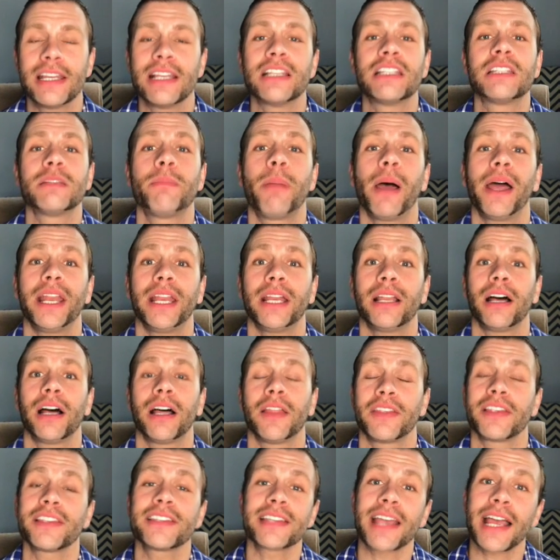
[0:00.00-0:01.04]
depending
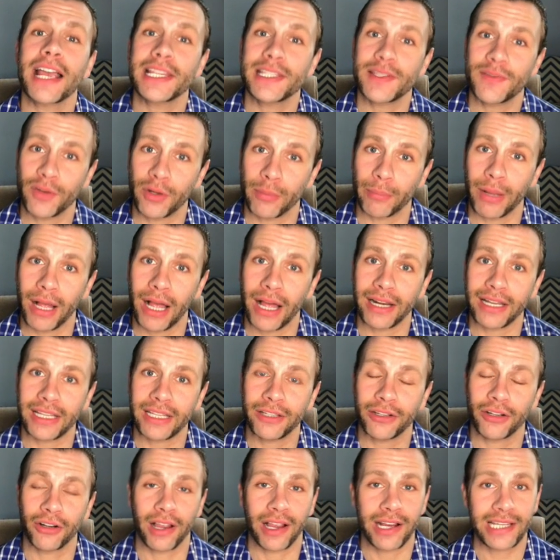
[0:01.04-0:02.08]
on the size of your body,
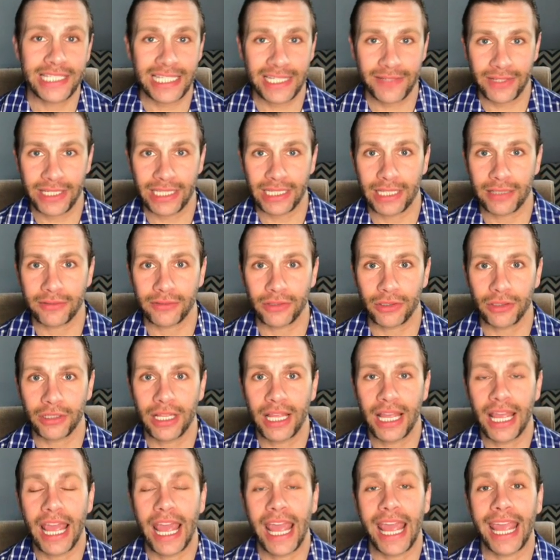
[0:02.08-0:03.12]
your activity level,
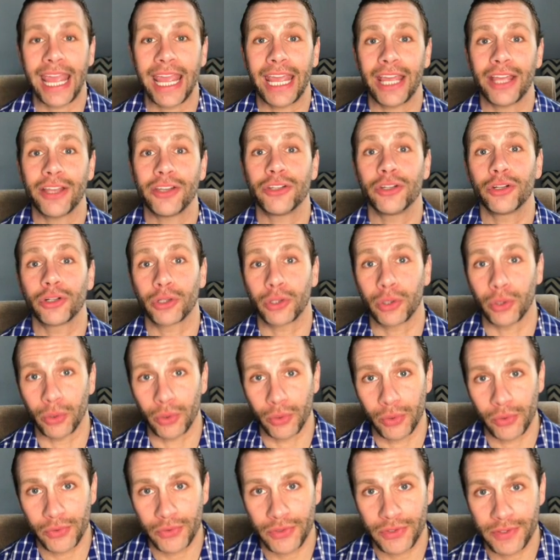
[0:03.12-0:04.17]
and your
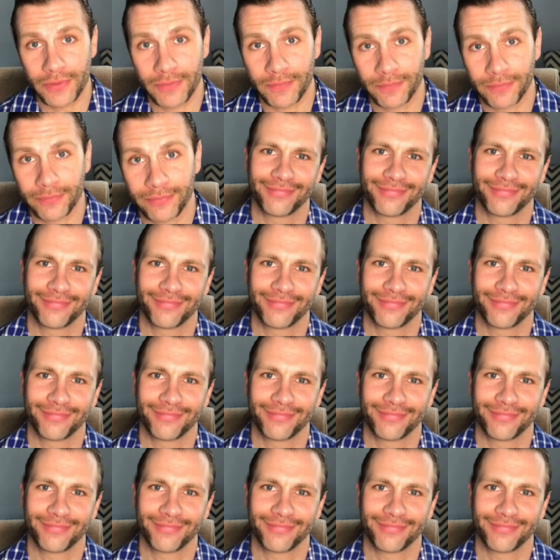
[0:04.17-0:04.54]
goals.